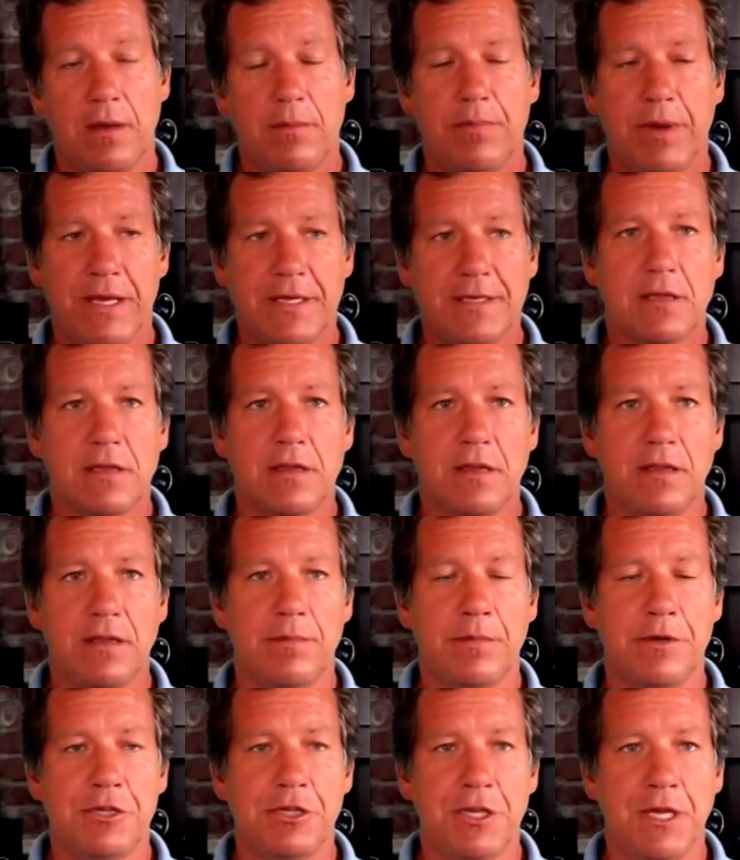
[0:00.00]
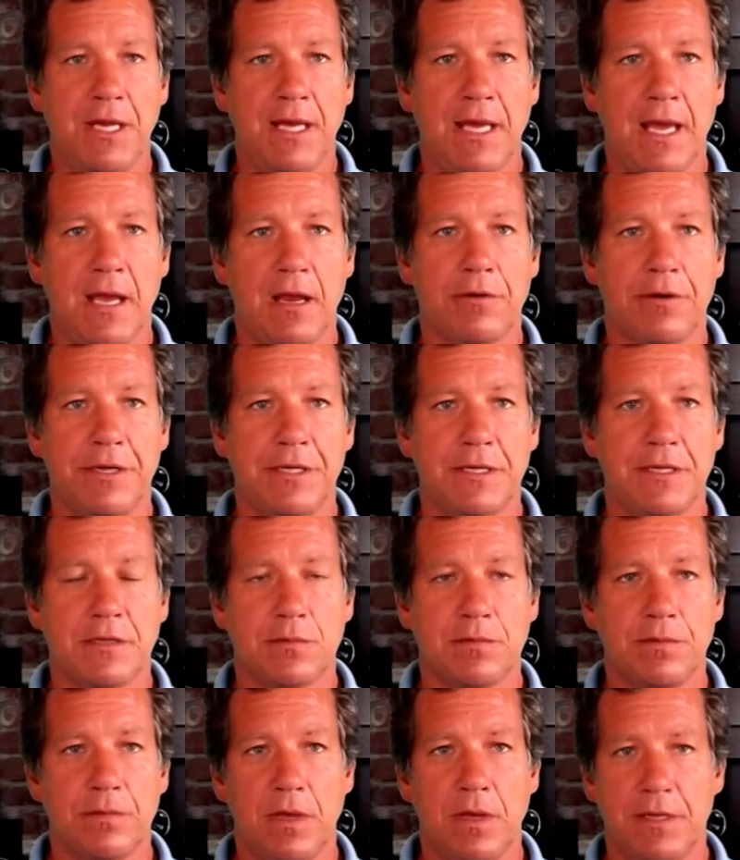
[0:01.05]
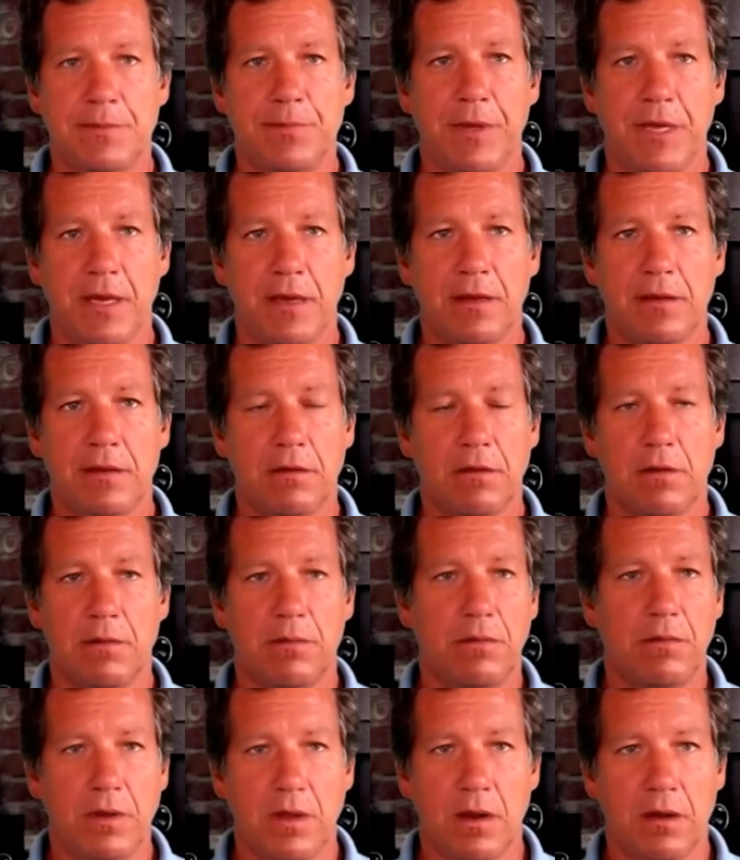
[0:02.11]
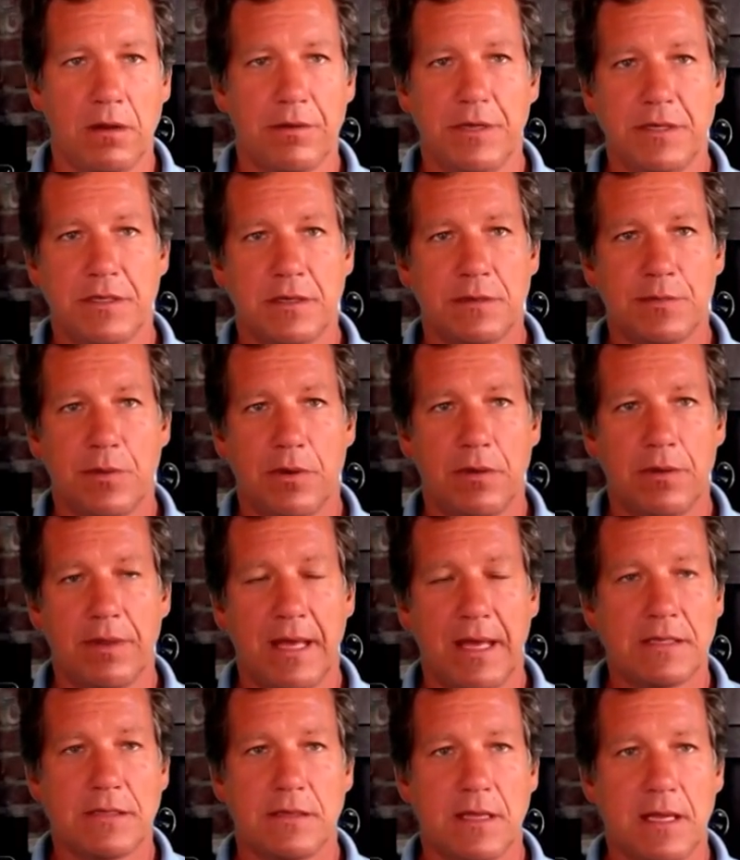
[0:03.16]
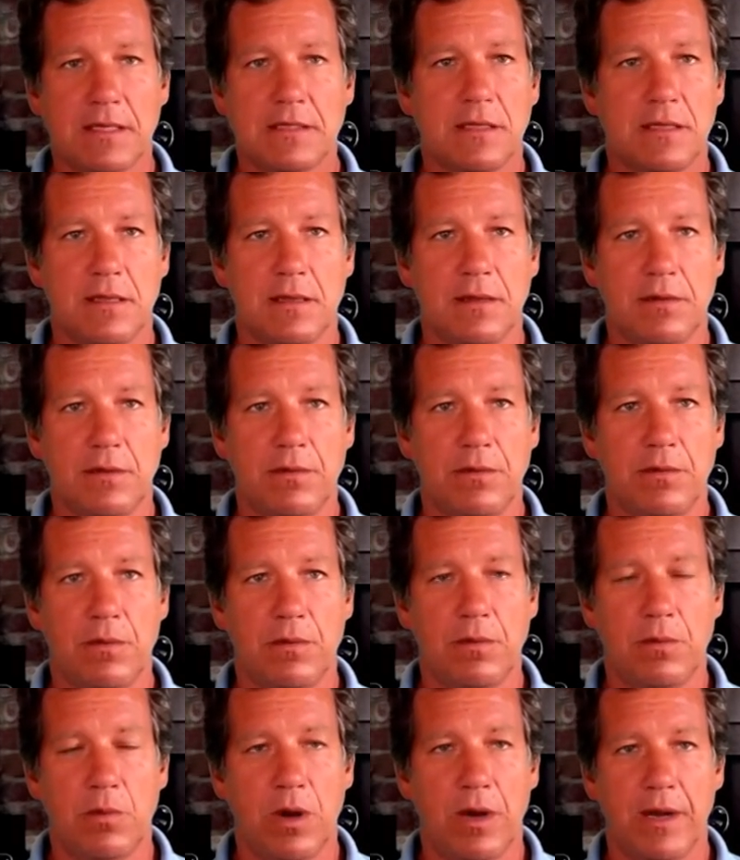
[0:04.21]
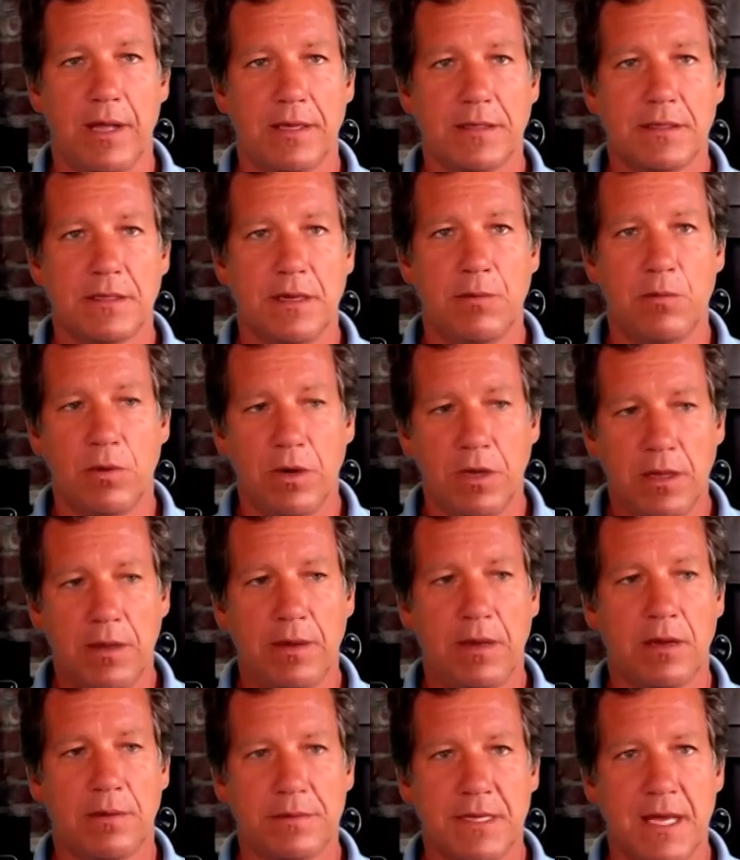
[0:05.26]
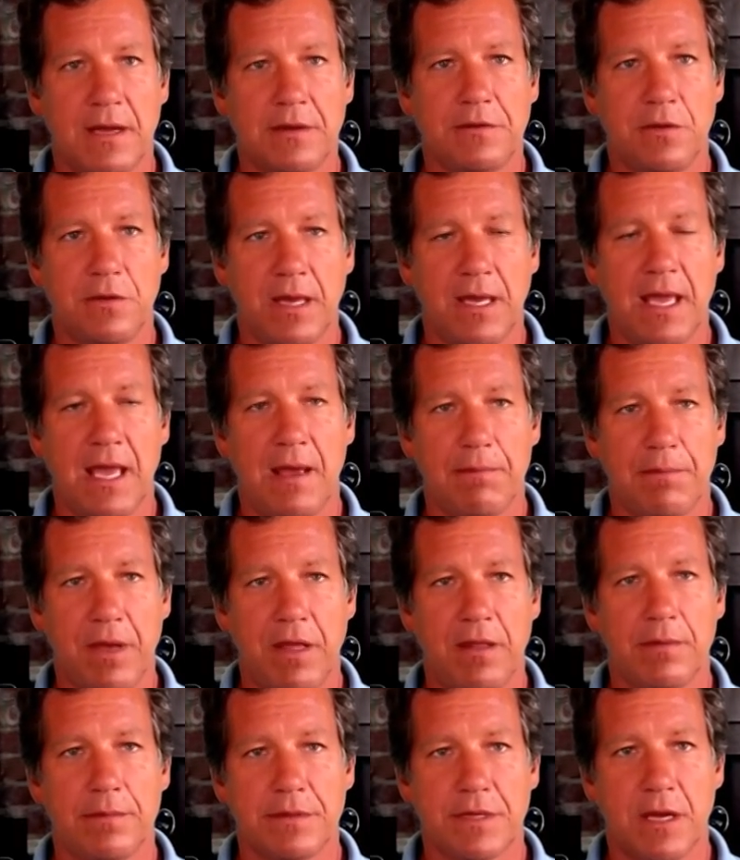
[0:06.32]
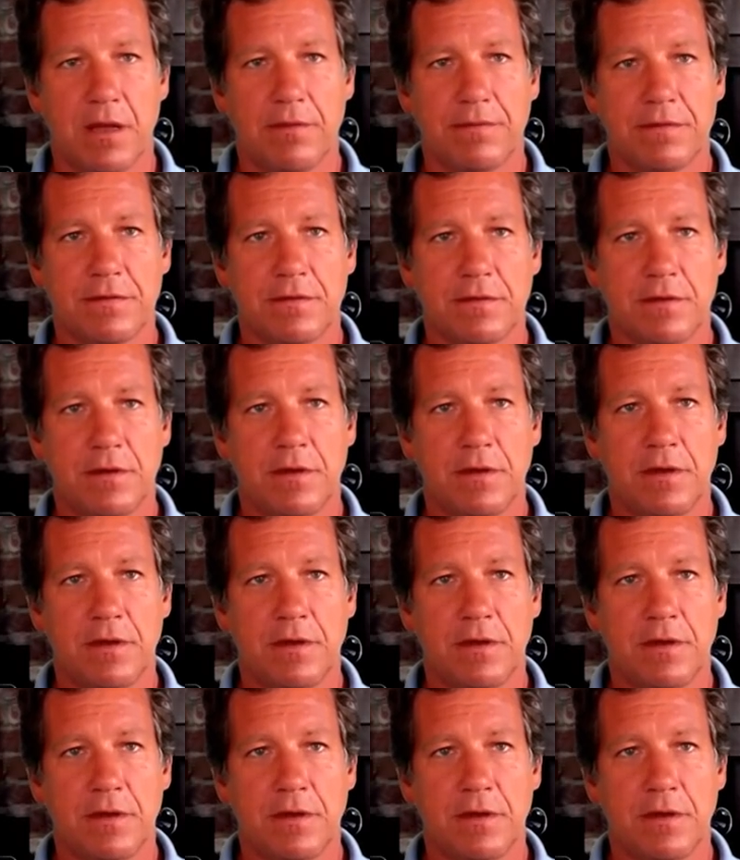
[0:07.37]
Basically, the machine can't grease its beak or, grease its paw. That's what it is. It really comes down to they can't pay themselves.